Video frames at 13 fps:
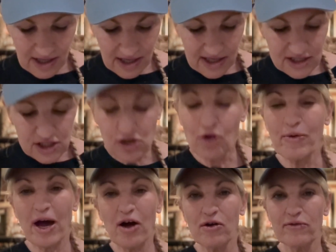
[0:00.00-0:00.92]
is so
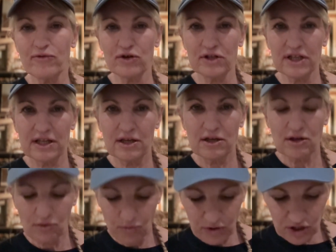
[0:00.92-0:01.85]
powerful
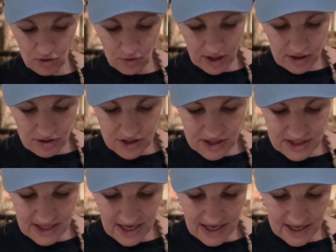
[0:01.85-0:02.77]
when you
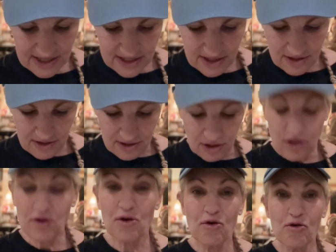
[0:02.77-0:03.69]
understand
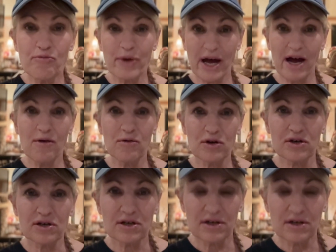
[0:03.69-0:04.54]
your own power.